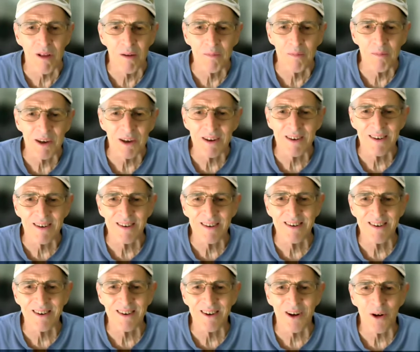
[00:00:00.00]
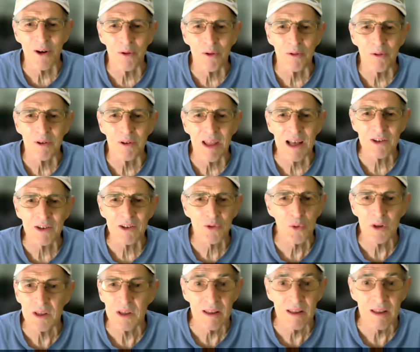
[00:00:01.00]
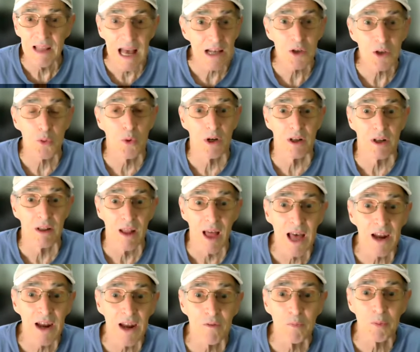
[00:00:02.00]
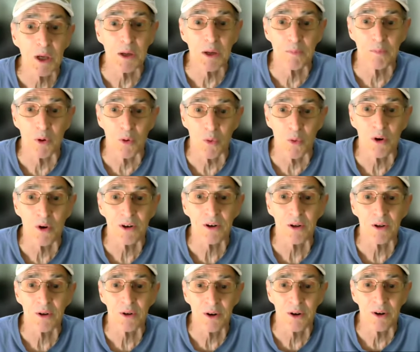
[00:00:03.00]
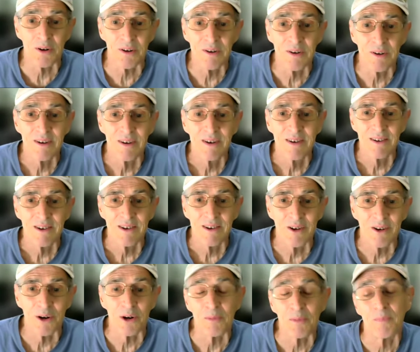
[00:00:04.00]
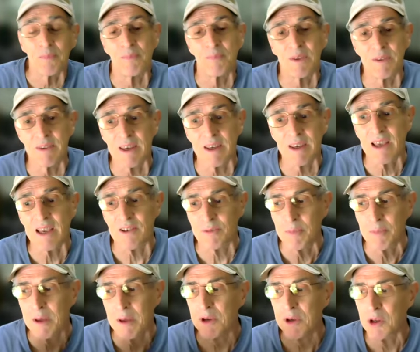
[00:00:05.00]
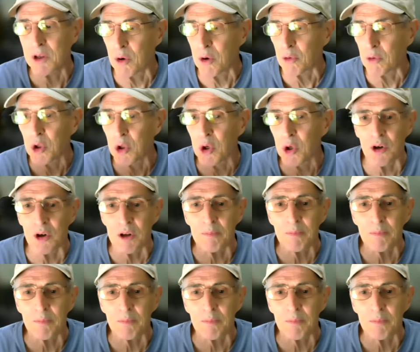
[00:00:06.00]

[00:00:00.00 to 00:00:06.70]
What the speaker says: I mean, that's what a lot of people want to learn, or I guess maybe you don't learn it.